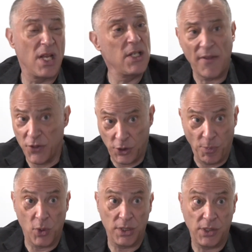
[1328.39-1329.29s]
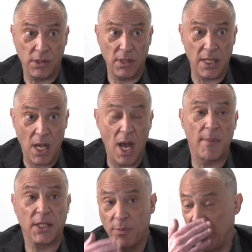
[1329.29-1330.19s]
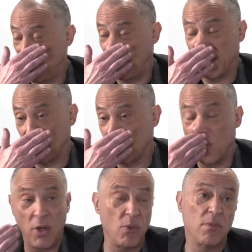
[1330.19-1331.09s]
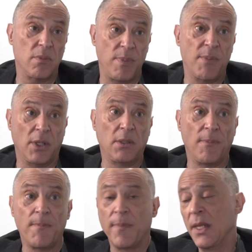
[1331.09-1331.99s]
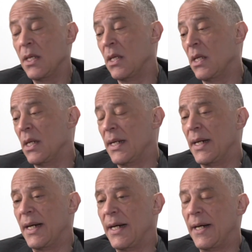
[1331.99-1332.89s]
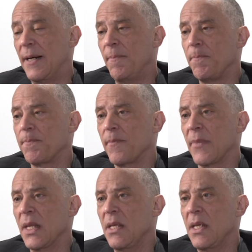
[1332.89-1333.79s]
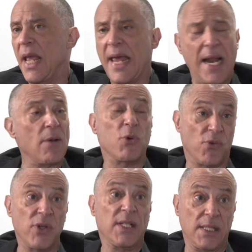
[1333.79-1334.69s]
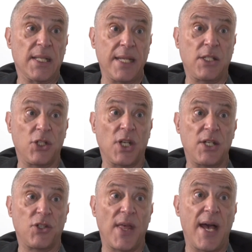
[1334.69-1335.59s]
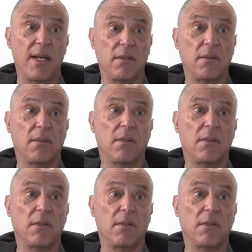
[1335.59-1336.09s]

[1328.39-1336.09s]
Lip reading: Not the sports, comics people, but the coin people. Right. And I would really like to change that.